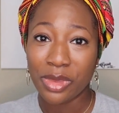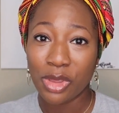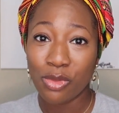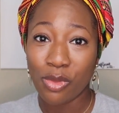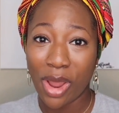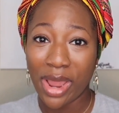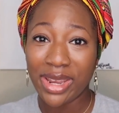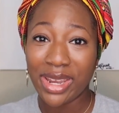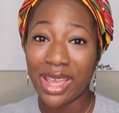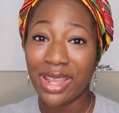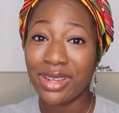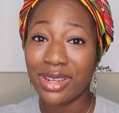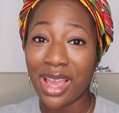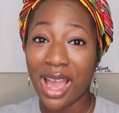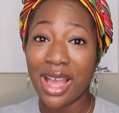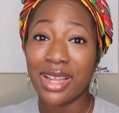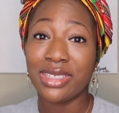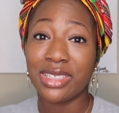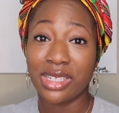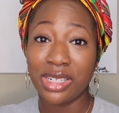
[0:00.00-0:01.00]
right? And
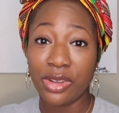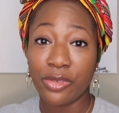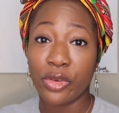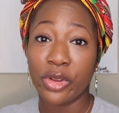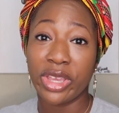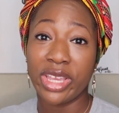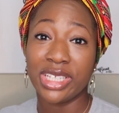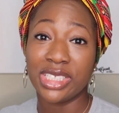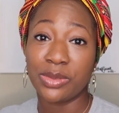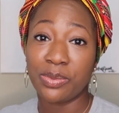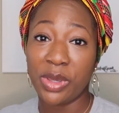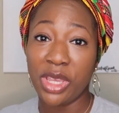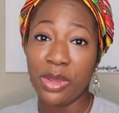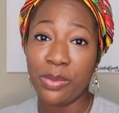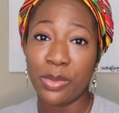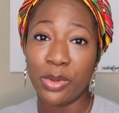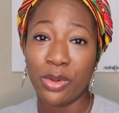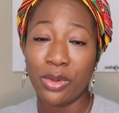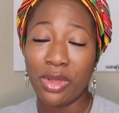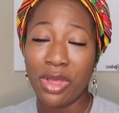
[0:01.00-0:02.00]
God delivering his
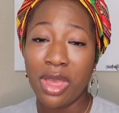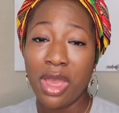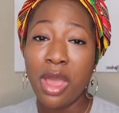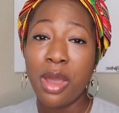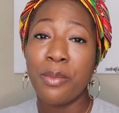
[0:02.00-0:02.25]
people.